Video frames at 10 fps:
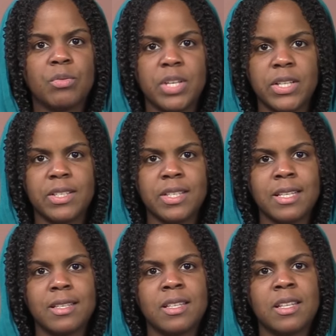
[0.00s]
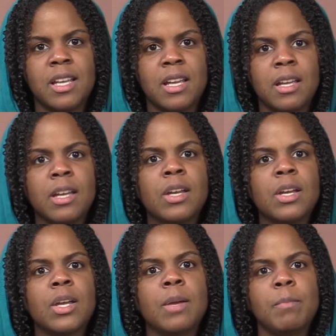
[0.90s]
of it is in the
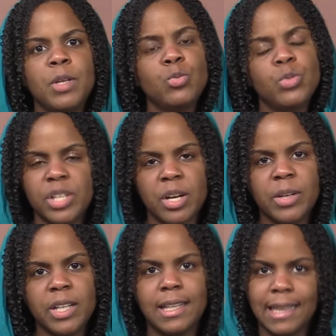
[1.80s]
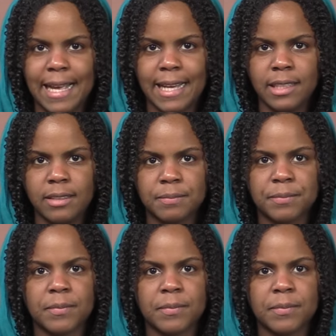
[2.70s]
pituitary gland,